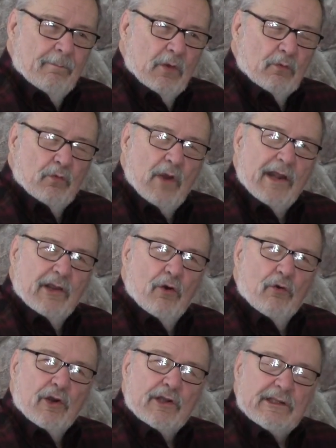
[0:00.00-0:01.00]
running
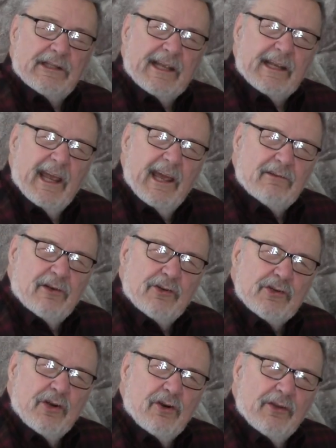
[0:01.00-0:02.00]
over click
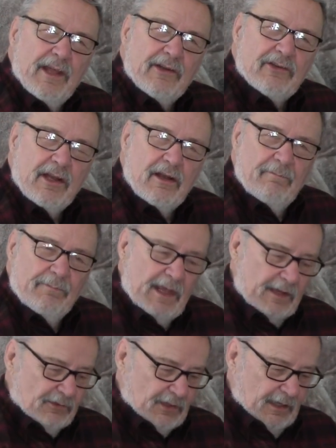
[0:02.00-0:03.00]
antlers, you
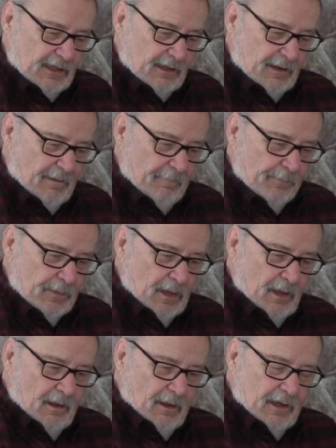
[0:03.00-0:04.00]
know,
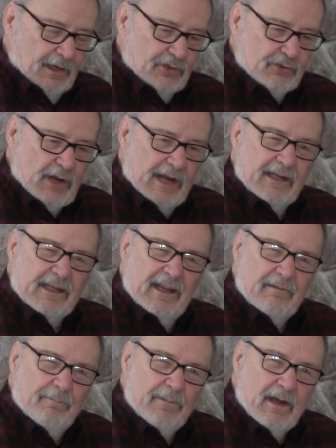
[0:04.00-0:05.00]
he's trying to
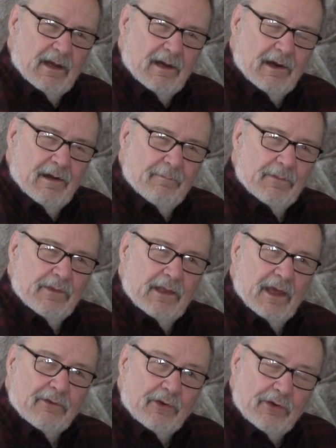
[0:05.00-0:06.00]
get the
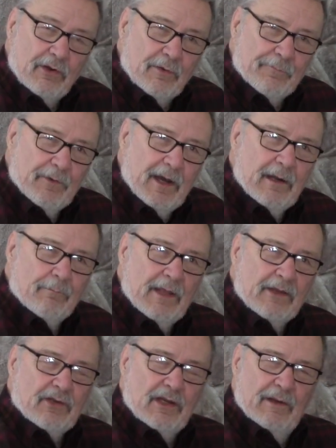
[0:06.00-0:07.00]
other deer to fight him.
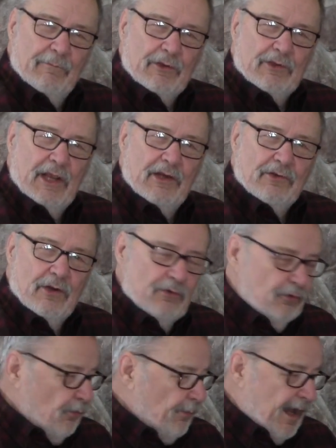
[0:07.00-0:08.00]
That's an invitation to
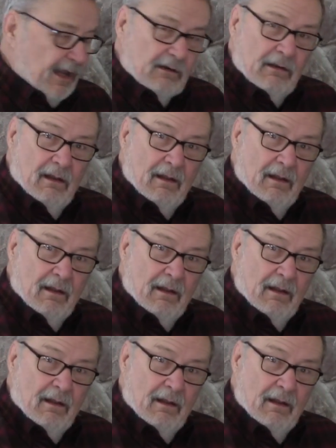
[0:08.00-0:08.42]
do battle.